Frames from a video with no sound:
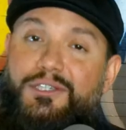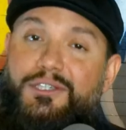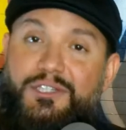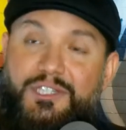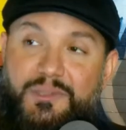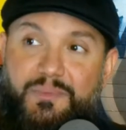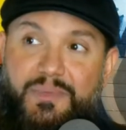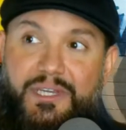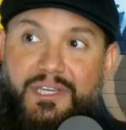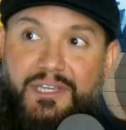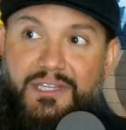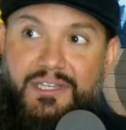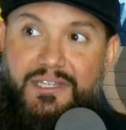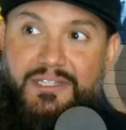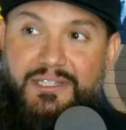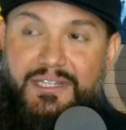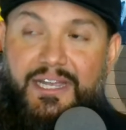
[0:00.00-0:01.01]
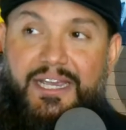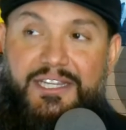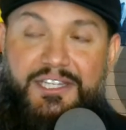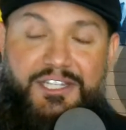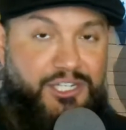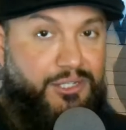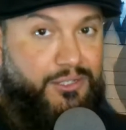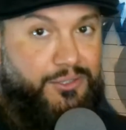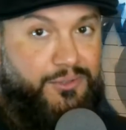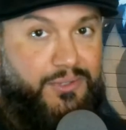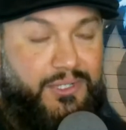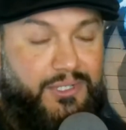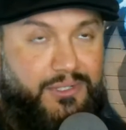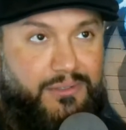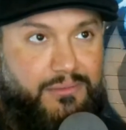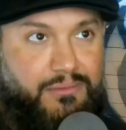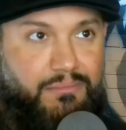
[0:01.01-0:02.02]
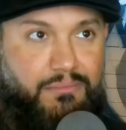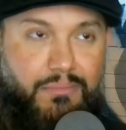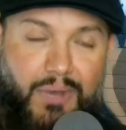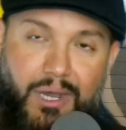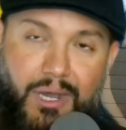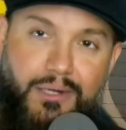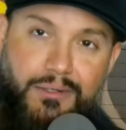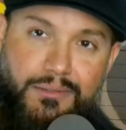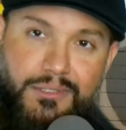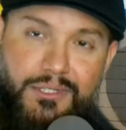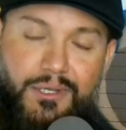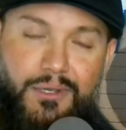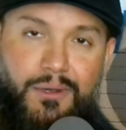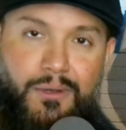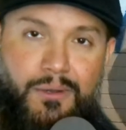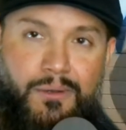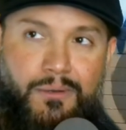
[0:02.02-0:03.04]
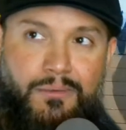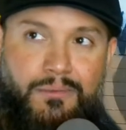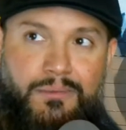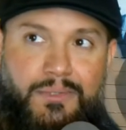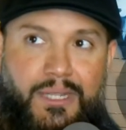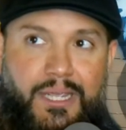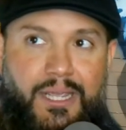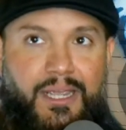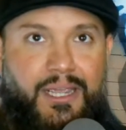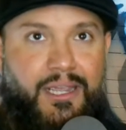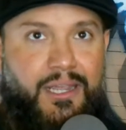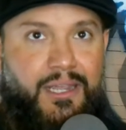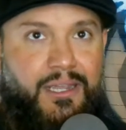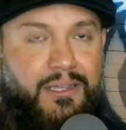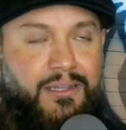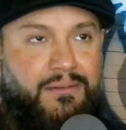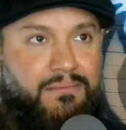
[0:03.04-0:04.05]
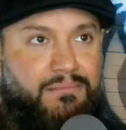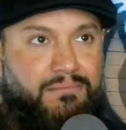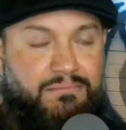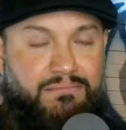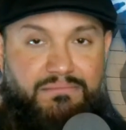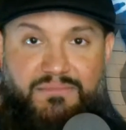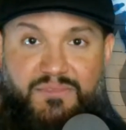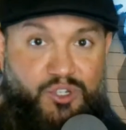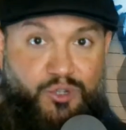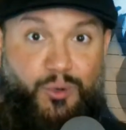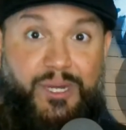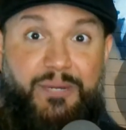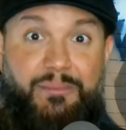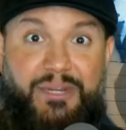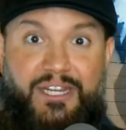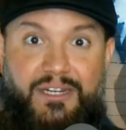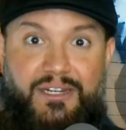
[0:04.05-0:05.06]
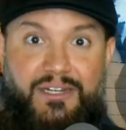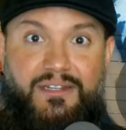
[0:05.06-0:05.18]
could speak is like children, monotone and screaming.